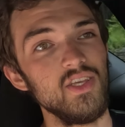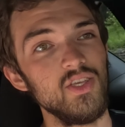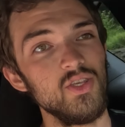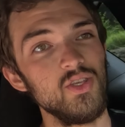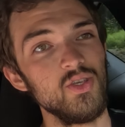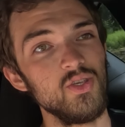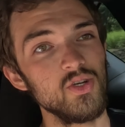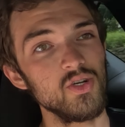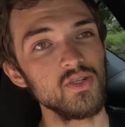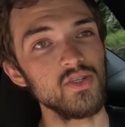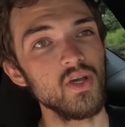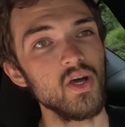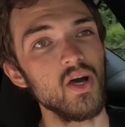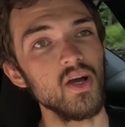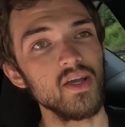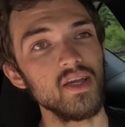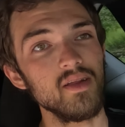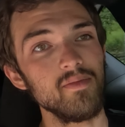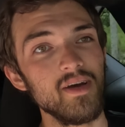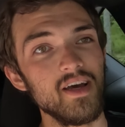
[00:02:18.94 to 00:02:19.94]
you're
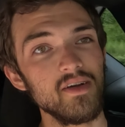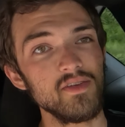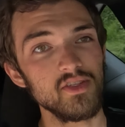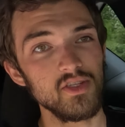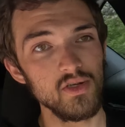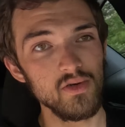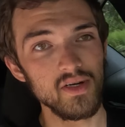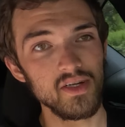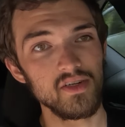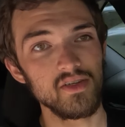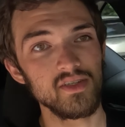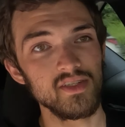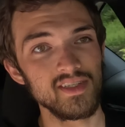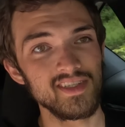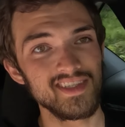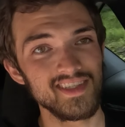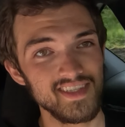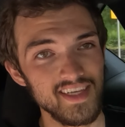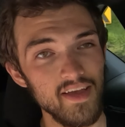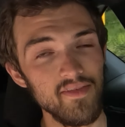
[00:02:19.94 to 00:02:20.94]
talking about
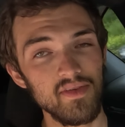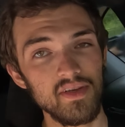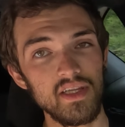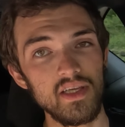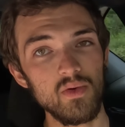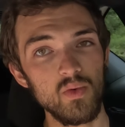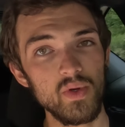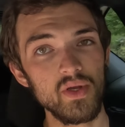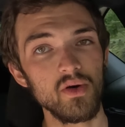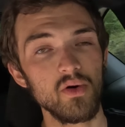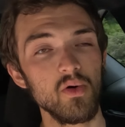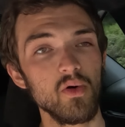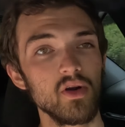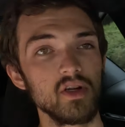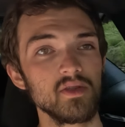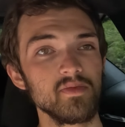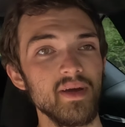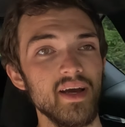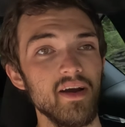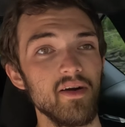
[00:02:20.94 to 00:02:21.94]
270 wheel
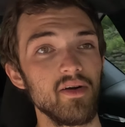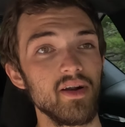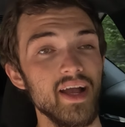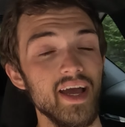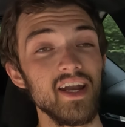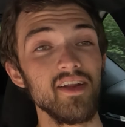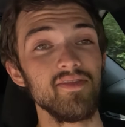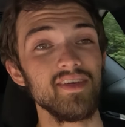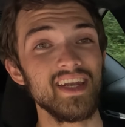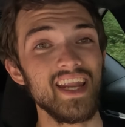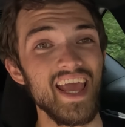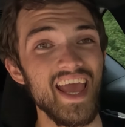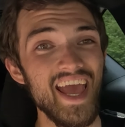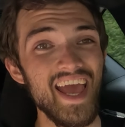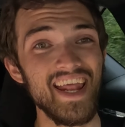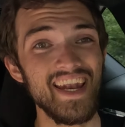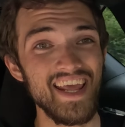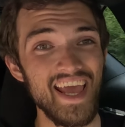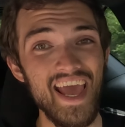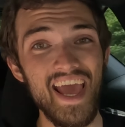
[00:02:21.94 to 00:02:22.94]
horsepower out of an
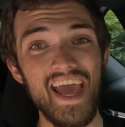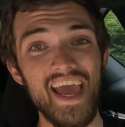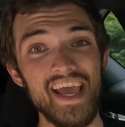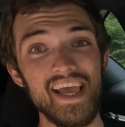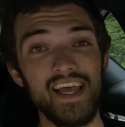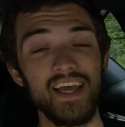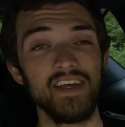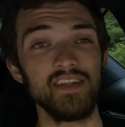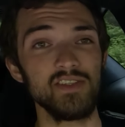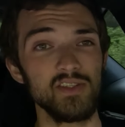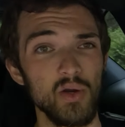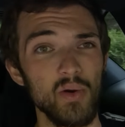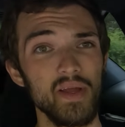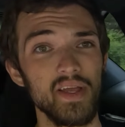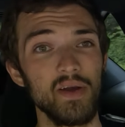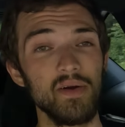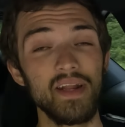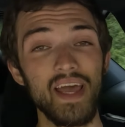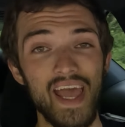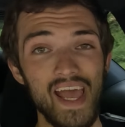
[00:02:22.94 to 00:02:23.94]
NA
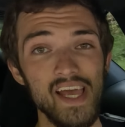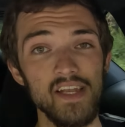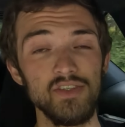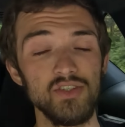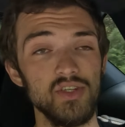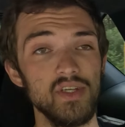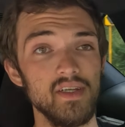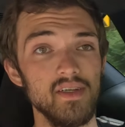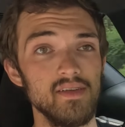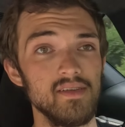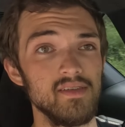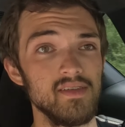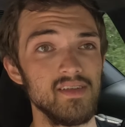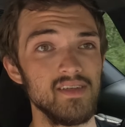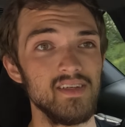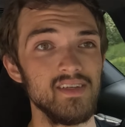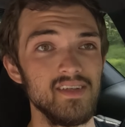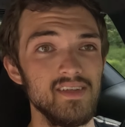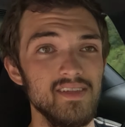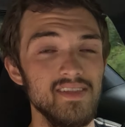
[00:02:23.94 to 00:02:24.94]
Toyota engine.
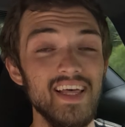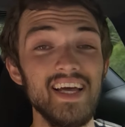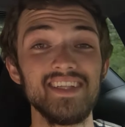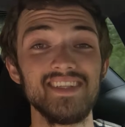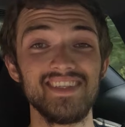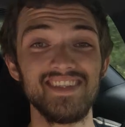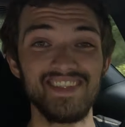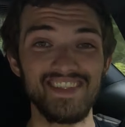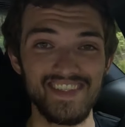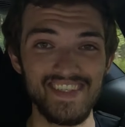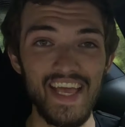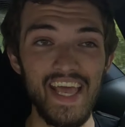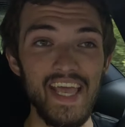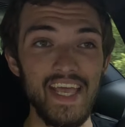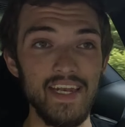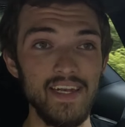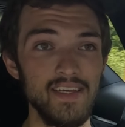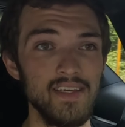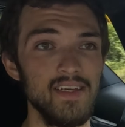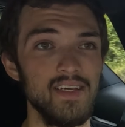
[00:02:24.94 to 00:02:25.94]
That's
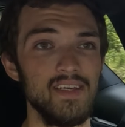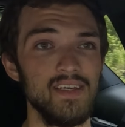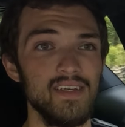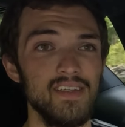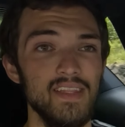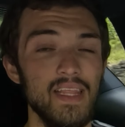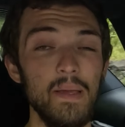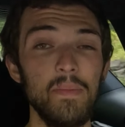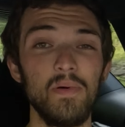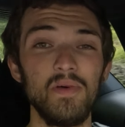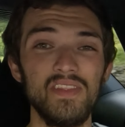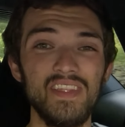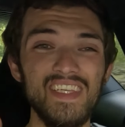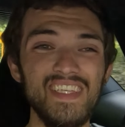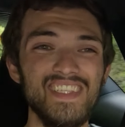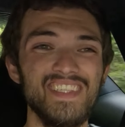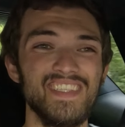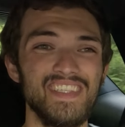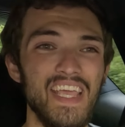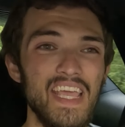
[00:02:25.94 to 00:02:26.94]
insane. They put
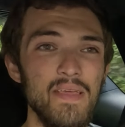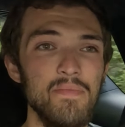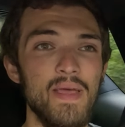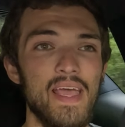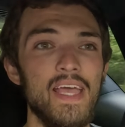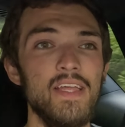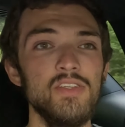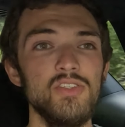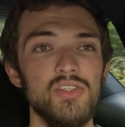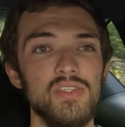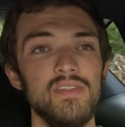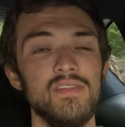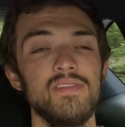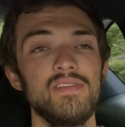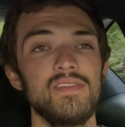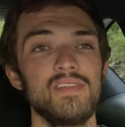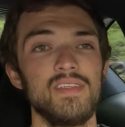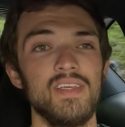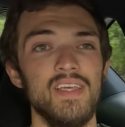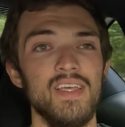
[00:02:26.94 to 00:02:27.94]
these same
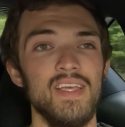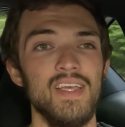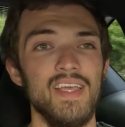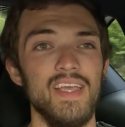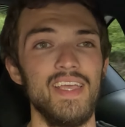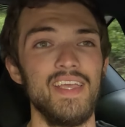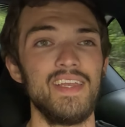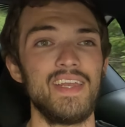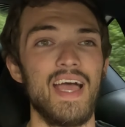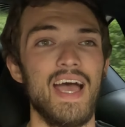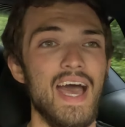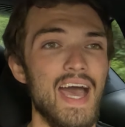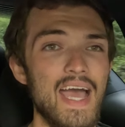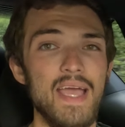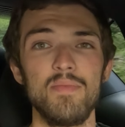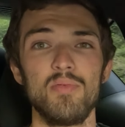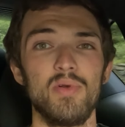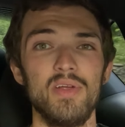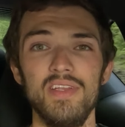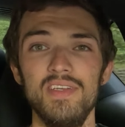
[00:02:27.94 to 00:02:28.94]
engines in
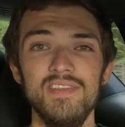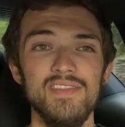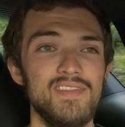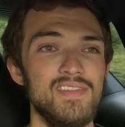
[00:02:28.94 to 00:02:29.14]
hybrid